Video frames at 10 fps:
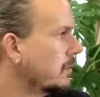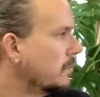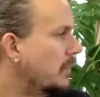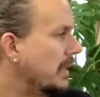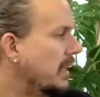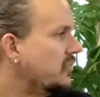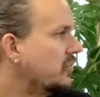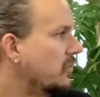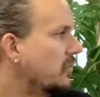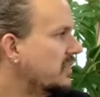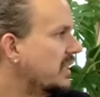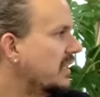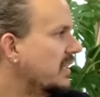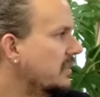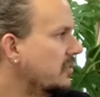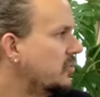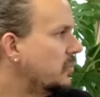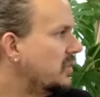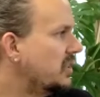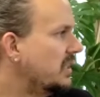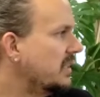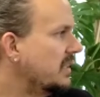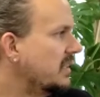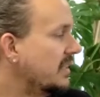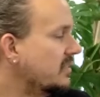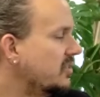My left shoulder's getting a little twitchy again, and it's